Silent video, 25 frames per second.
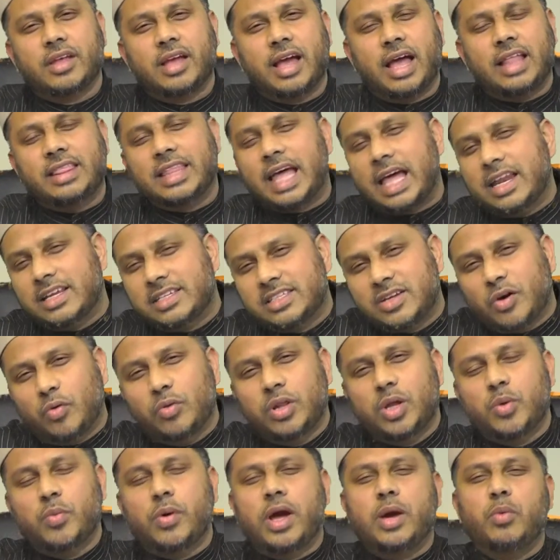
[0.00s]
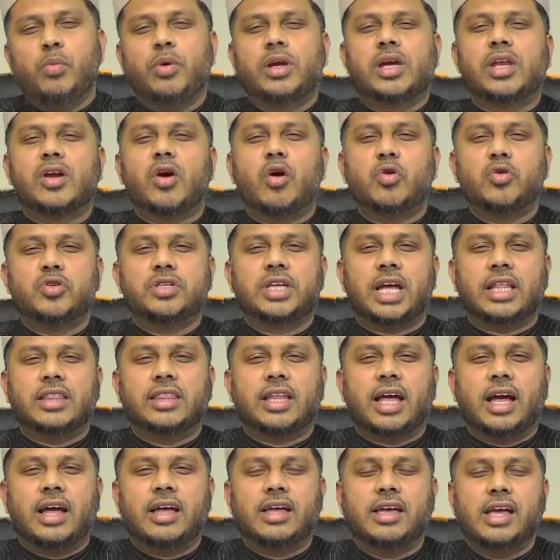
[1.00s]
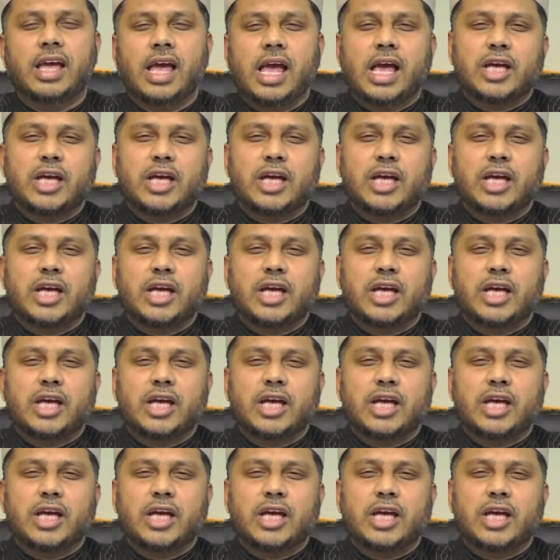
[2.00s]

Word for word: And that is the only way we can go to Jannah.